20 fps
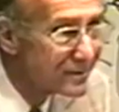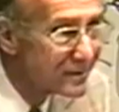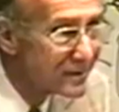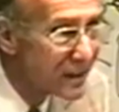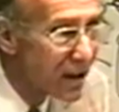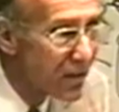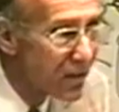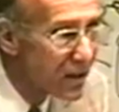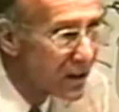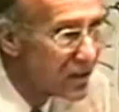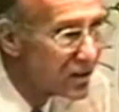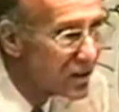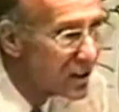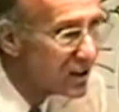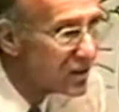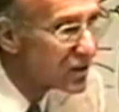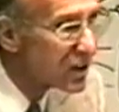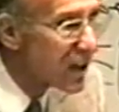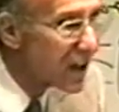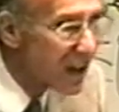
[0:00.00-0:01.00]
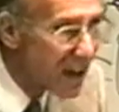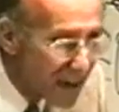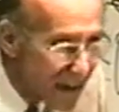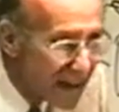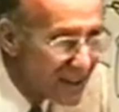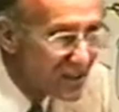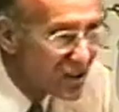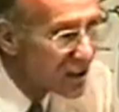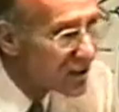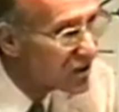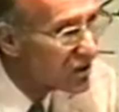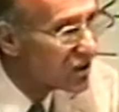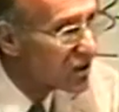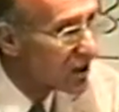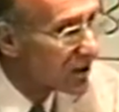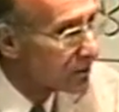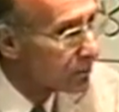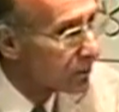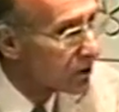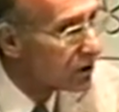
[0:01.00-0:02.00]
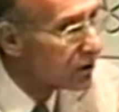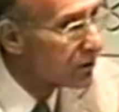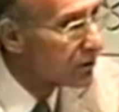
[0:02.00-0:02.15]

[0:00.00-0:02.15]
Now there's his classic statement